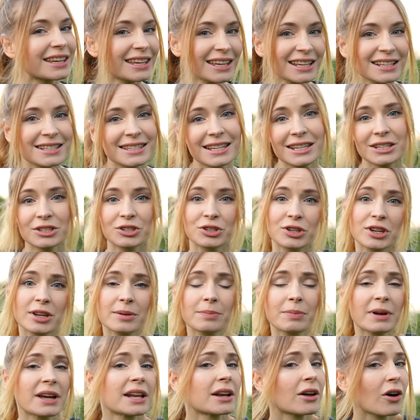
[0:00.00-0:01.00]
easy,
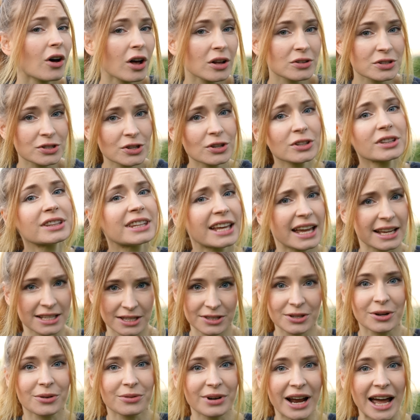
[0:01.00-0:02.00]
cheap and also
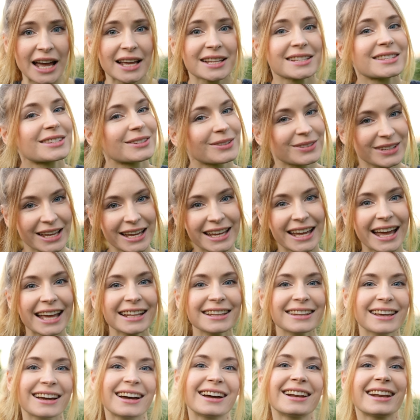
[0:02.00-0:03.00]
taste alright, so they get
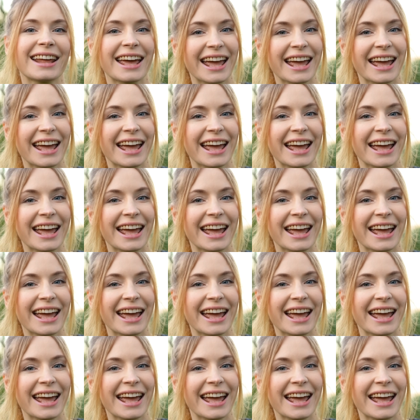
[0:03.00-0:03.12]
an